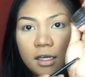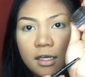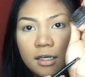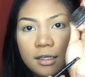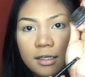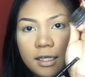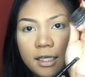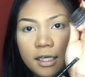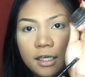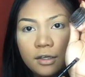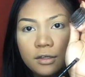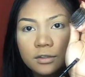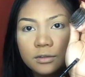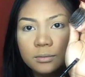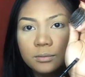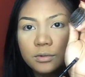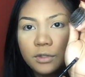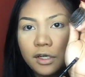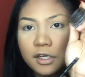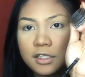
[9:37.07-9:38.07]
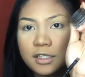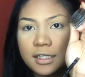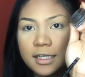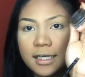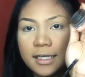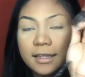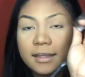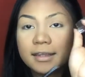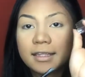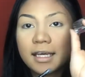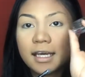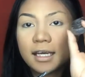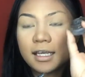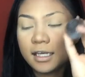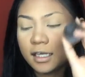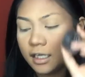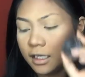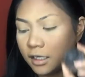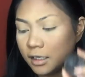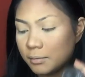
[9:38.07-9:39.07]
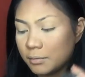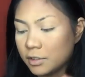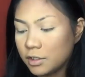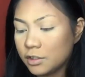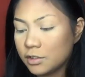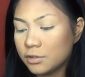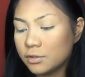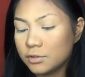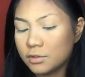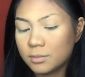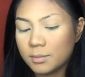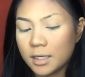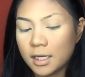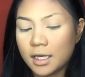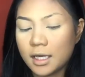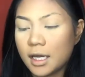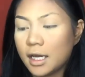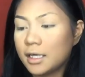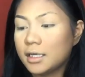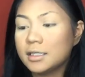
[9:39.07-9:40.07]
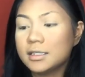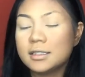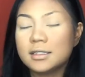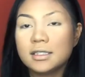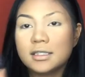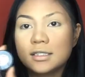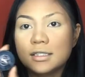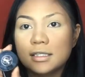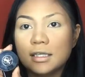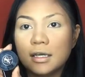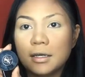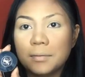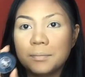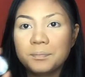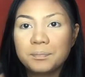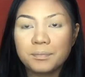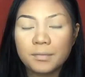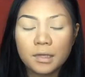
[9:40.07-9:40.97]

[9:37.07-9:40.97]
angled brush like that, and I'm gonna use my Anastasia